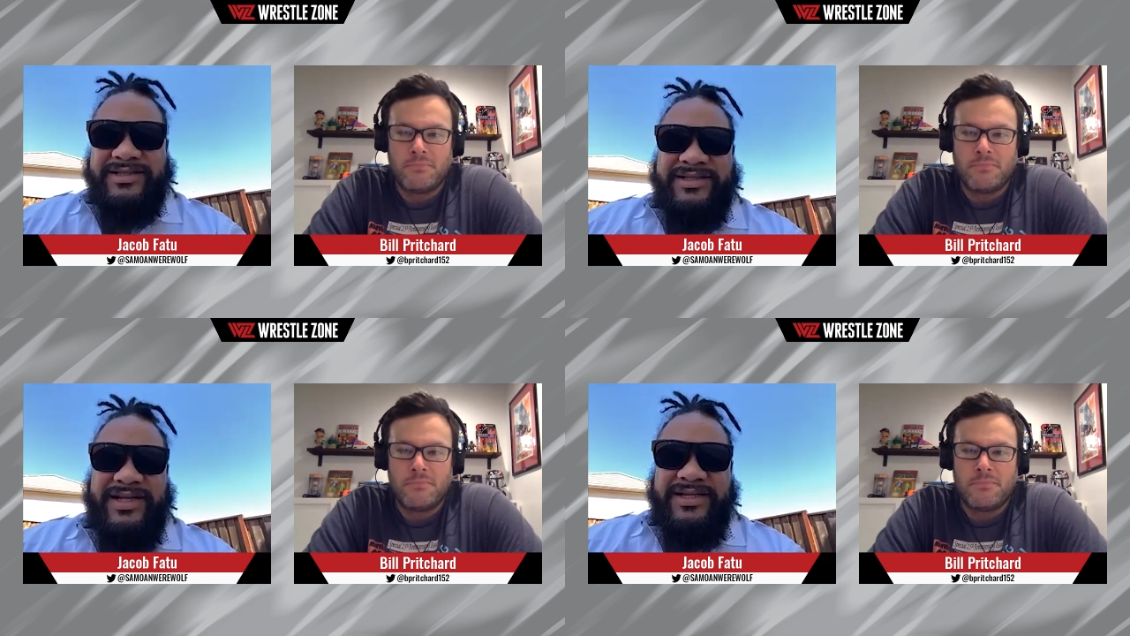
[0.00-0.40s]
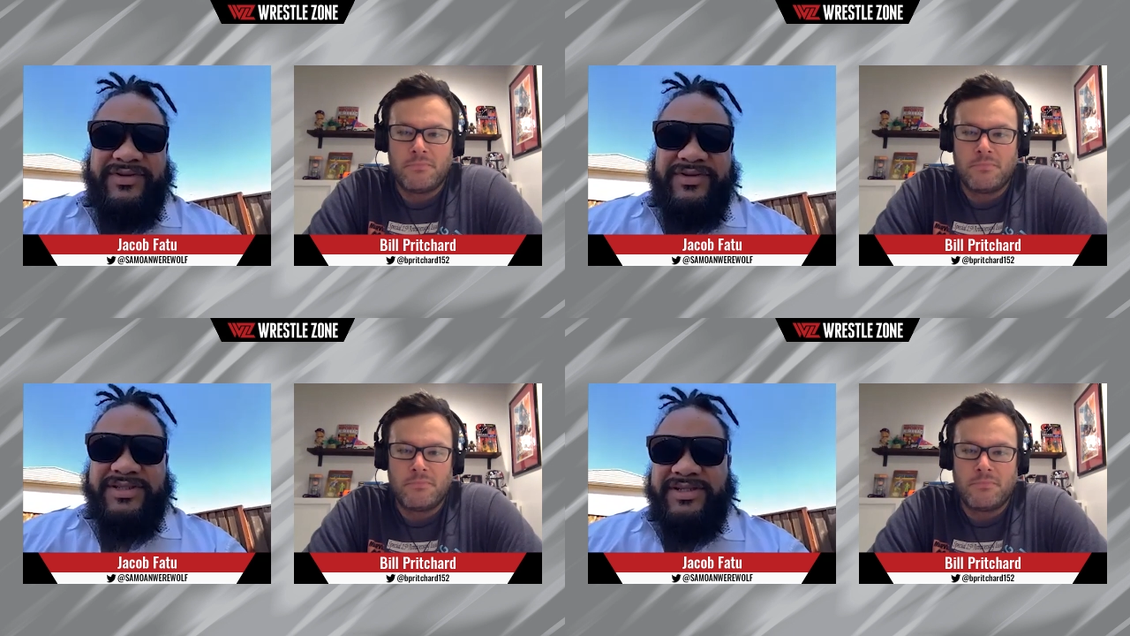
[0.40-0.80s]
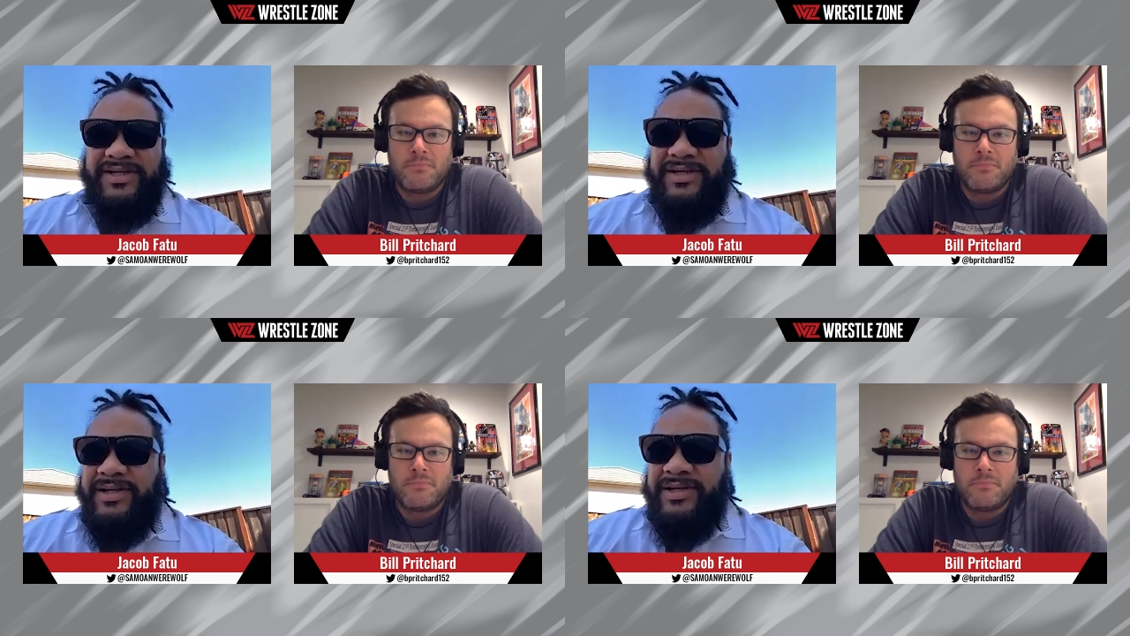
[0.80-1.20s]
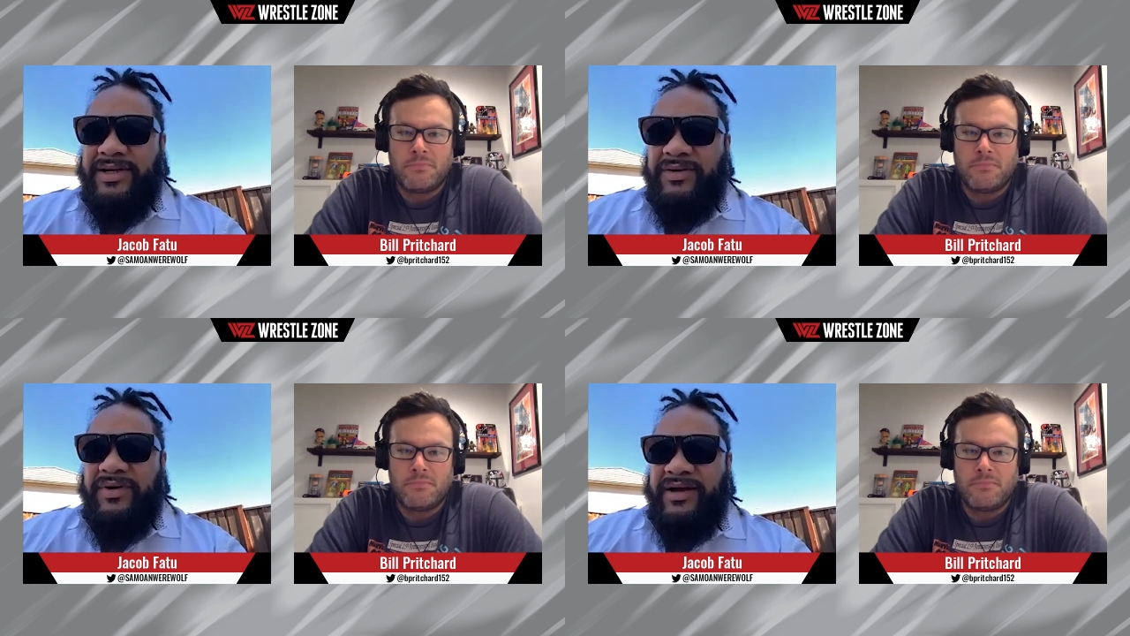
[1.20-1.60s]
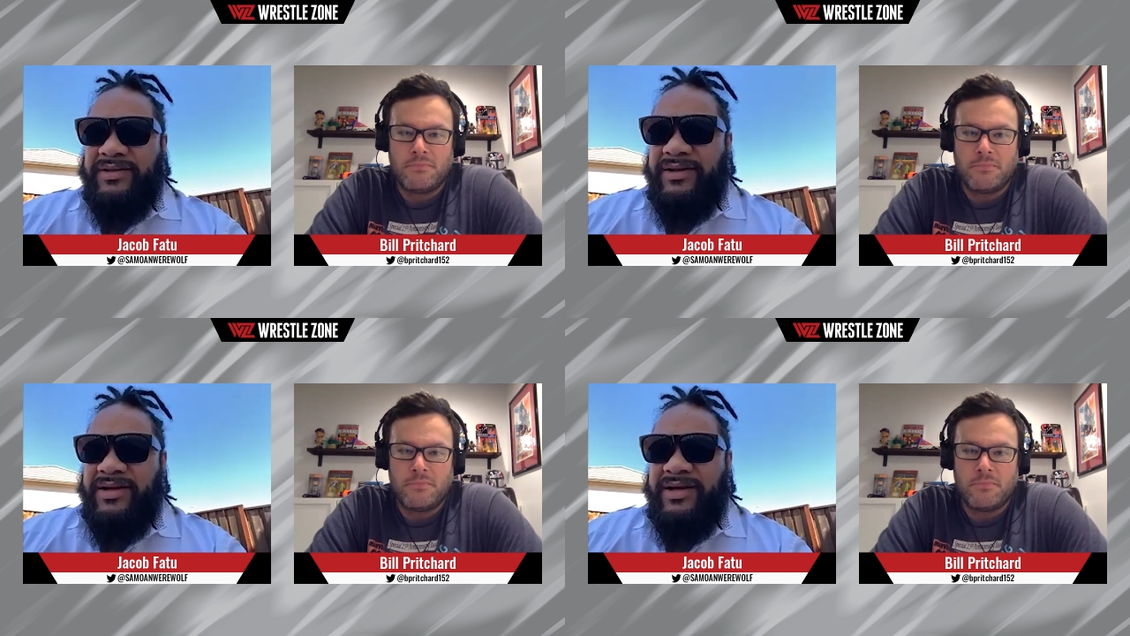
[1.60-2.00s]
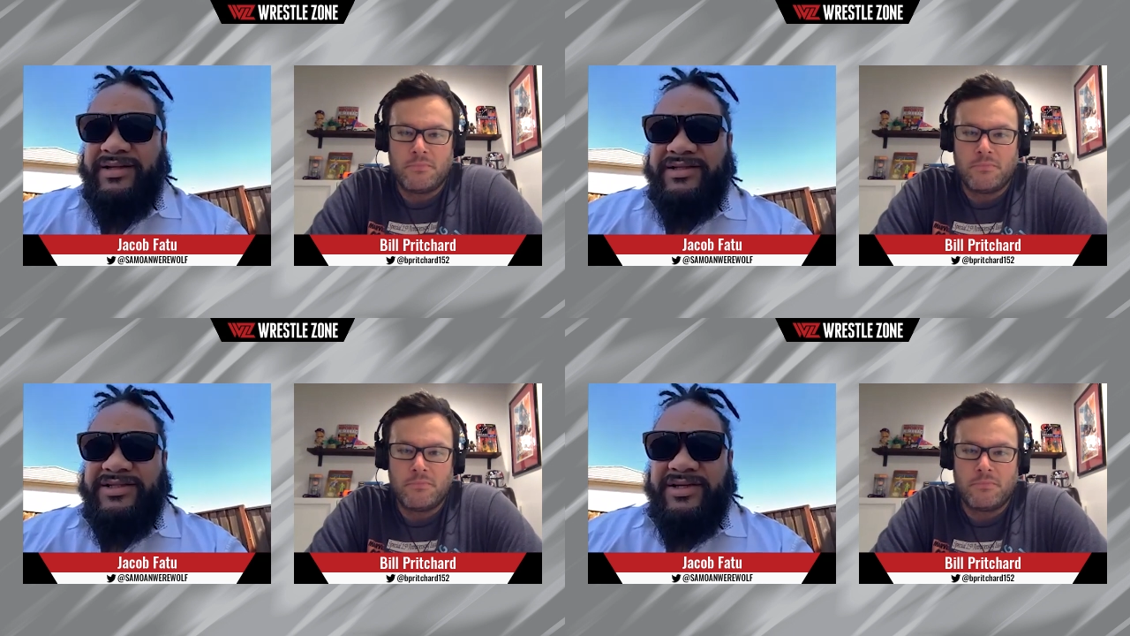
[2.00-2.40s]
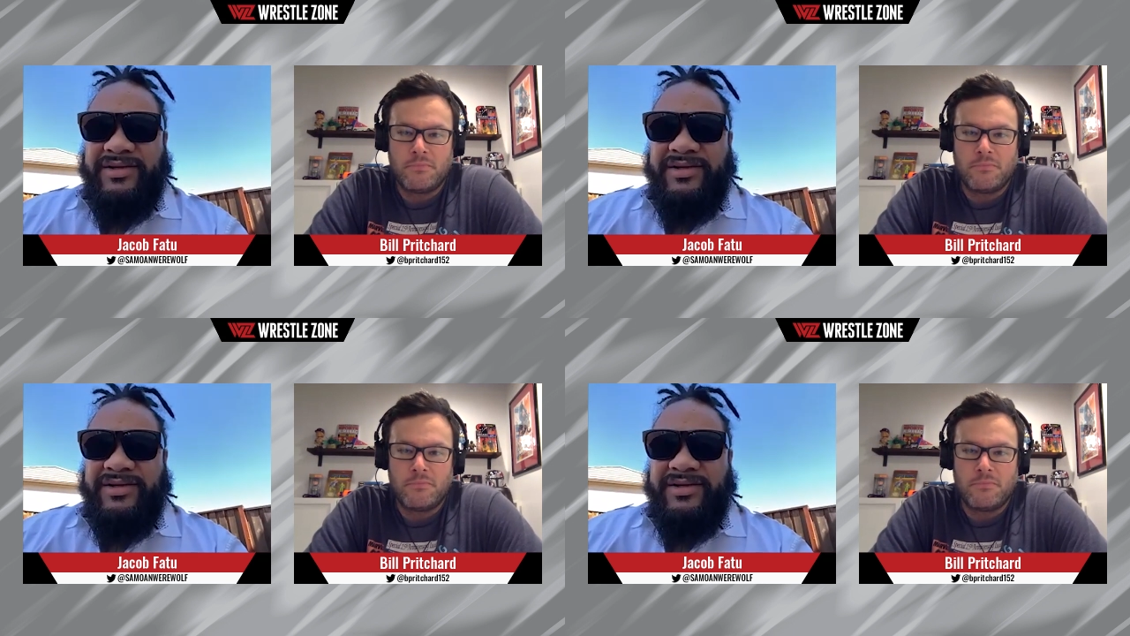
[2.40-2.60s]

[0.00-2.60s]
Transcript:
Speaker 1: it's not even just a, a regular uh, indie show,